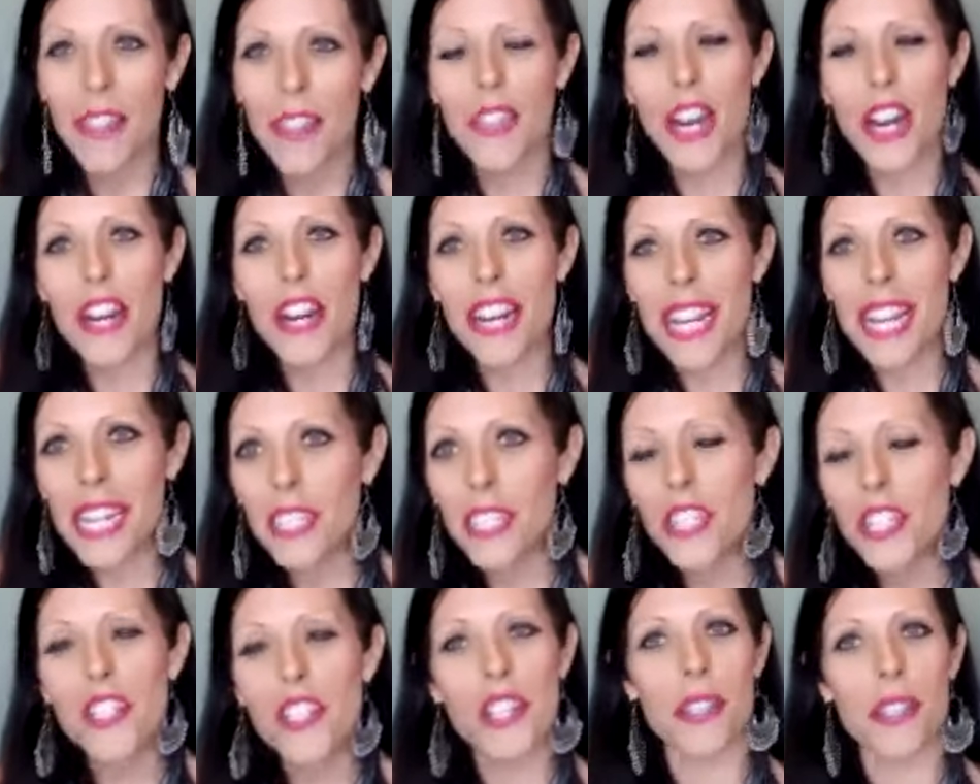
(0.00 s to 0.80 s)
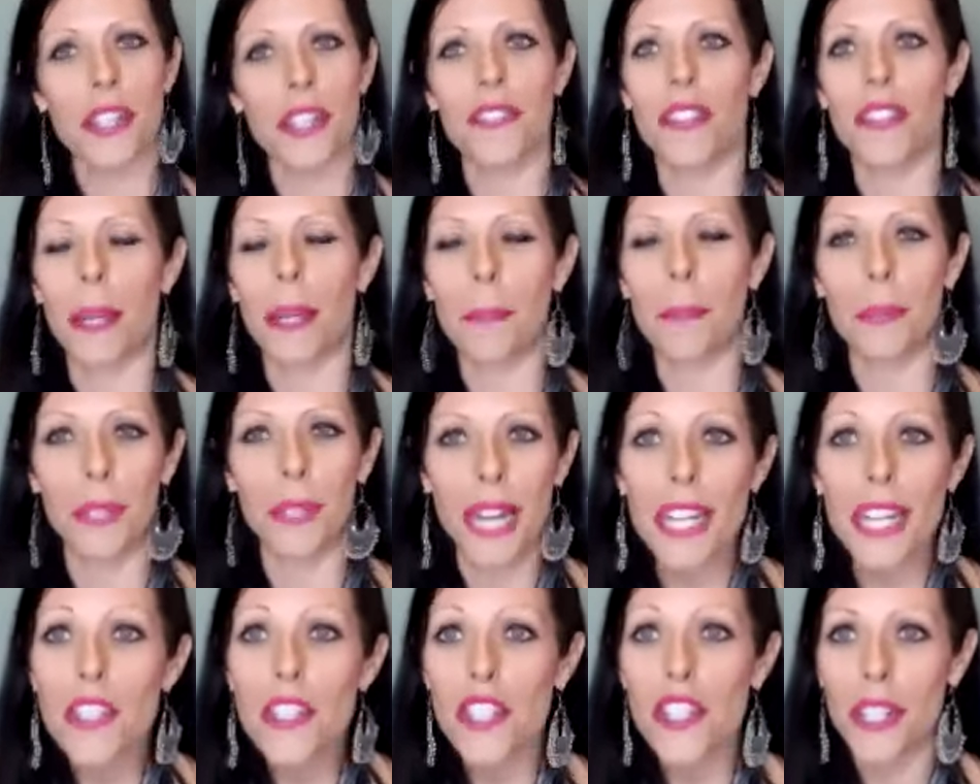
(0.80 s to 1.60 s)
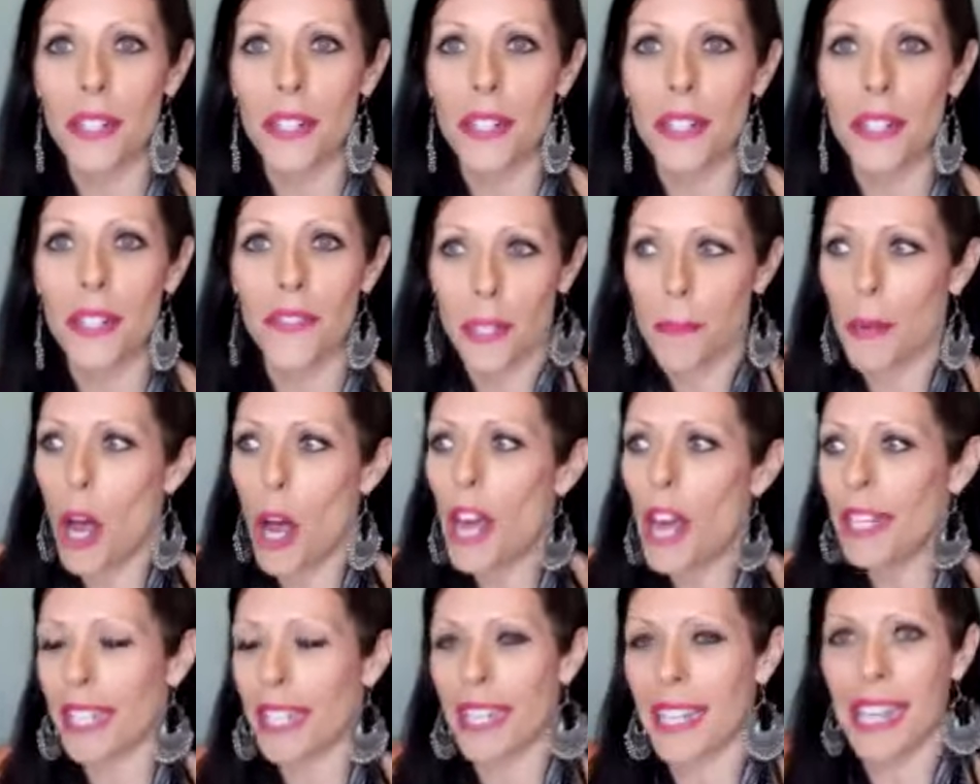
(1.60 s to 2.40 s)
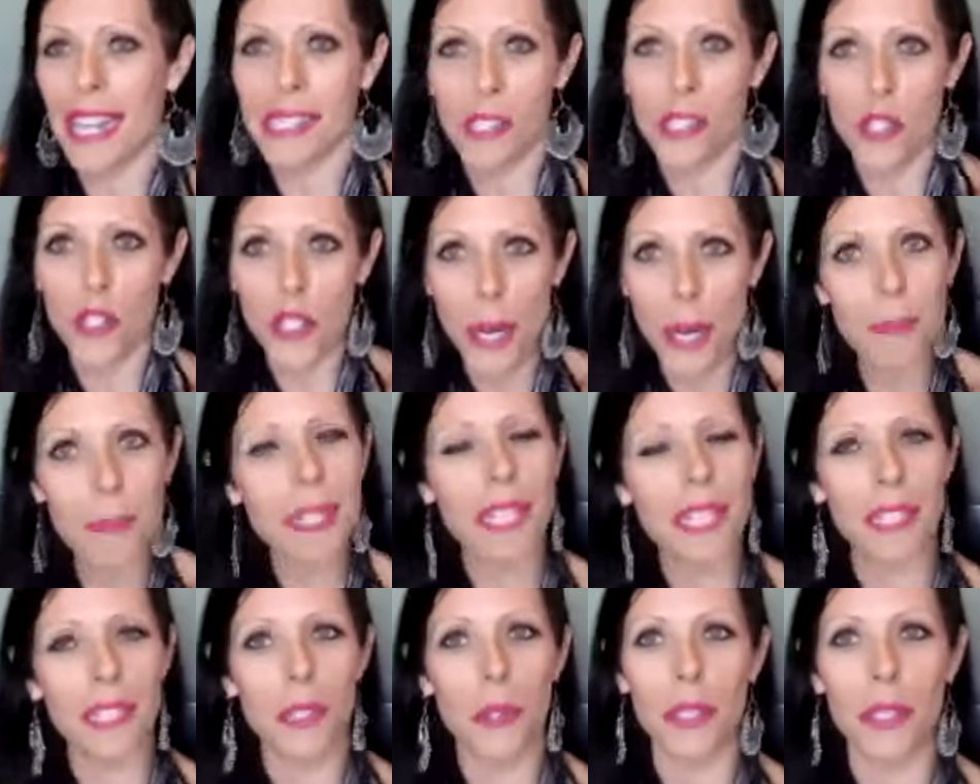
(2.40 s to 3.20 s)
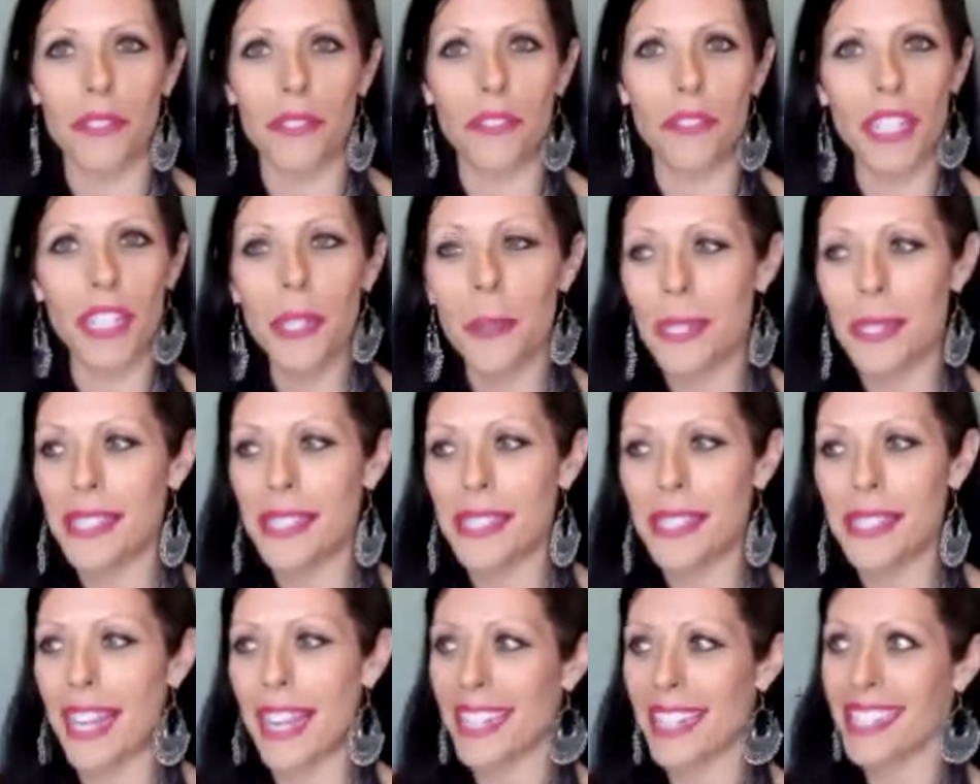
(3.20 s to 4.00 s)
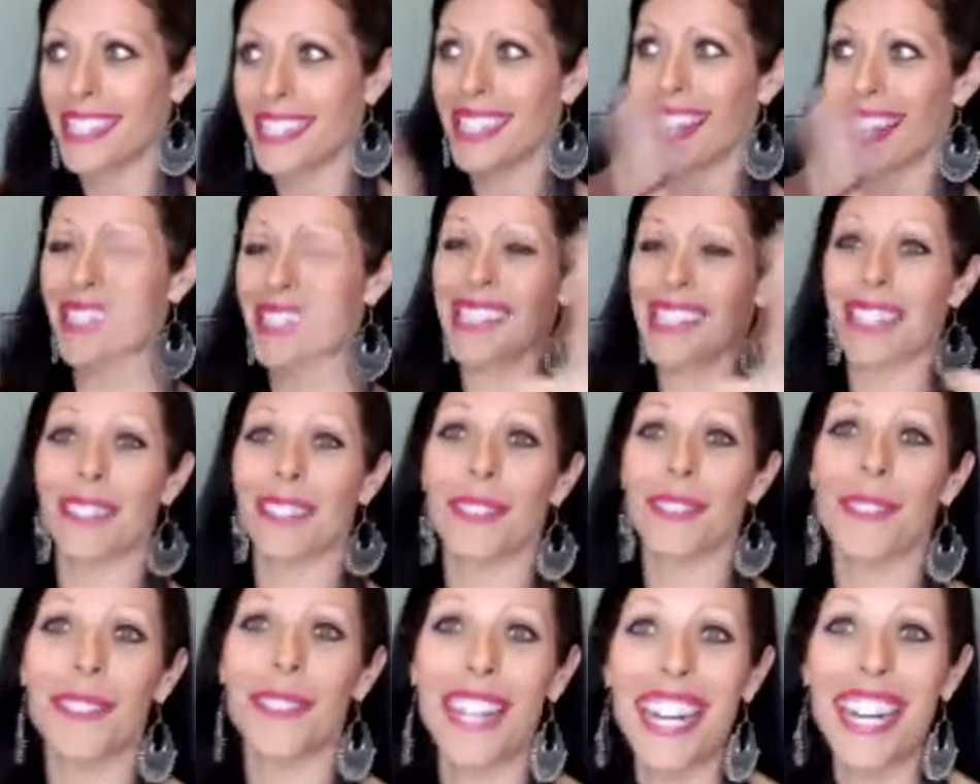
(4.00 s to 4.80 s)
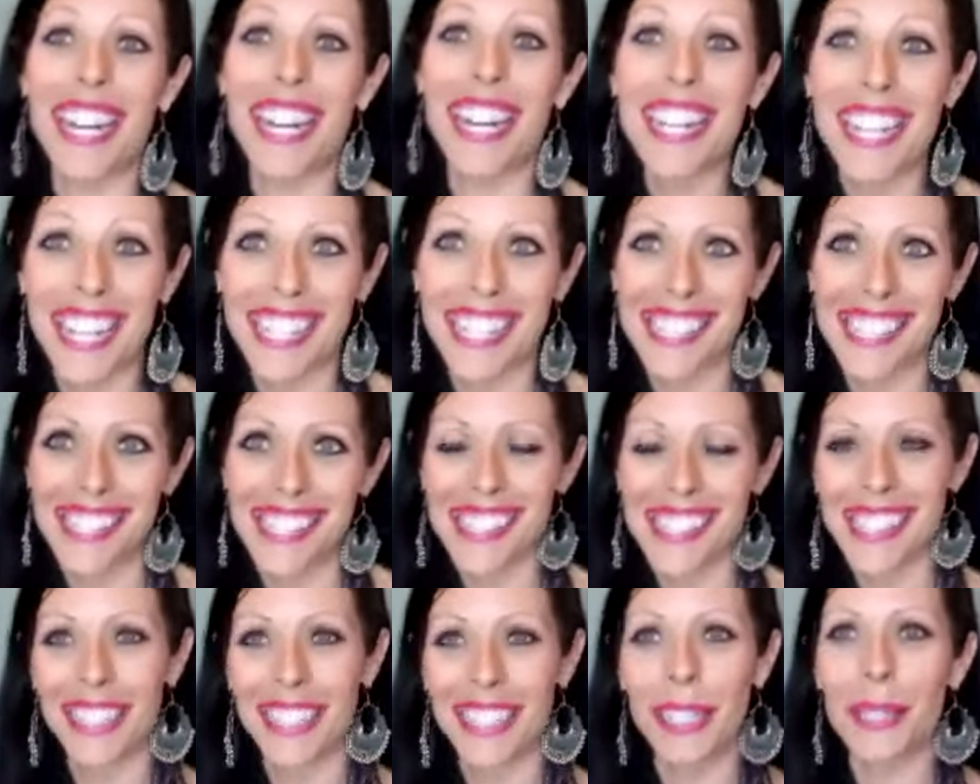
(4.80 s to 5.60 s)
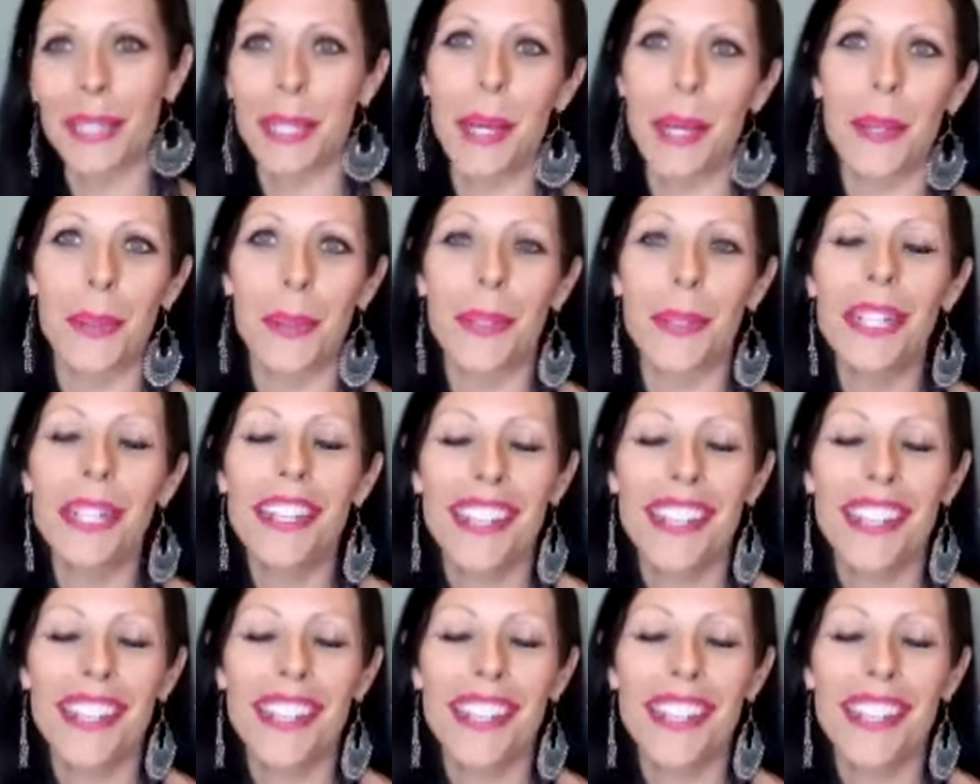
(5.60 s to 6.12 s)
their energy, their vibration of their body has dropped at a lower frequency and it doesn't radiate, it doesn't glow.